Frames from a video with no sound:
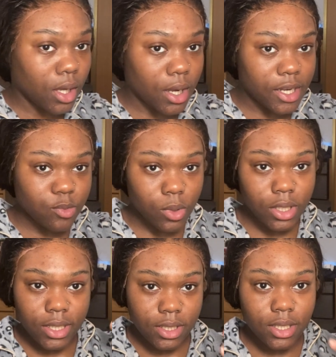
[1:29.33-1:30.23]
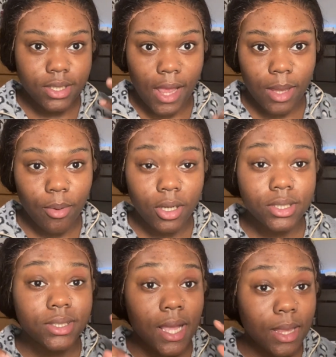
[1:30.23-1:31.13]
I just want to get to the styling part, because the
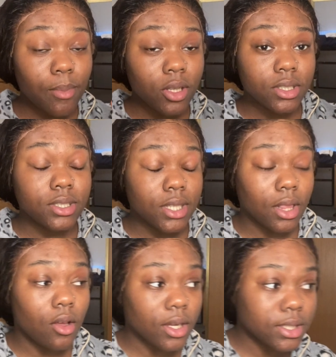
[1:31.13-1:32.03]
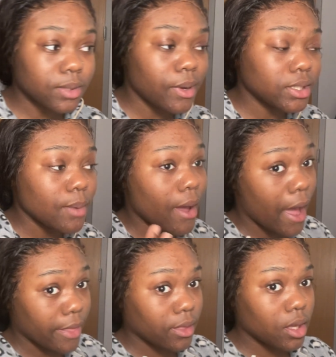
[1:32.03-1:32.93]
styling part's going to take the longest amount of time,
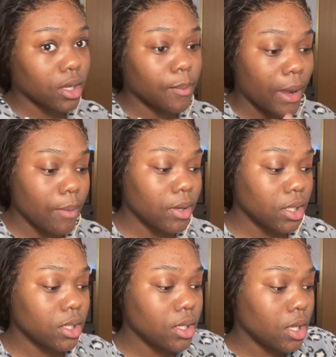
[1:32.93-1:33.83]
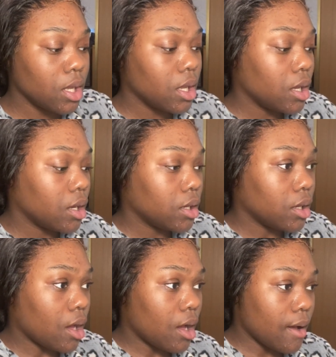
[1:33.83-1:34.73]
I think, in my opinion.
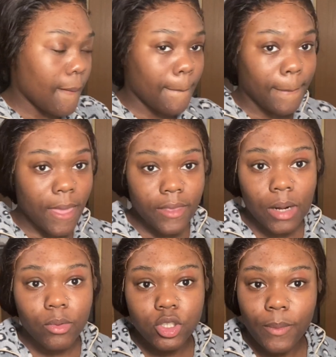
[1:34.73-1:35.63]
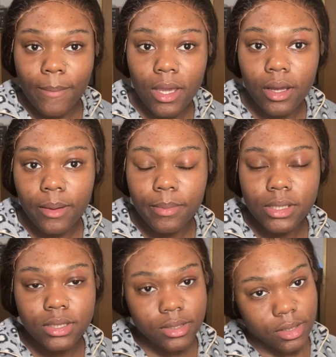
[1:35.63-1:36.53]
And then I'm going to do my makeup and
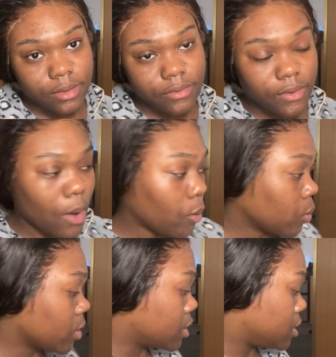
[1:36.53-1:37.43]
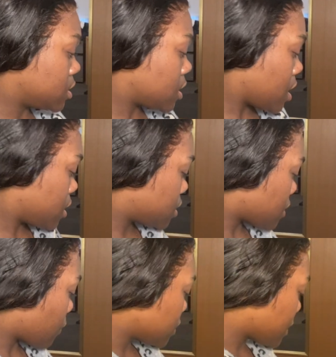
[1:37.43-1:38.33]
stuff. I want to wear these shades. I
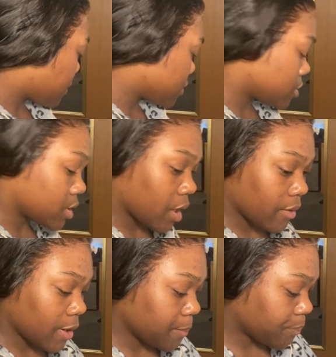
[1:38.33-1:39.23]
want to take pictures today, right?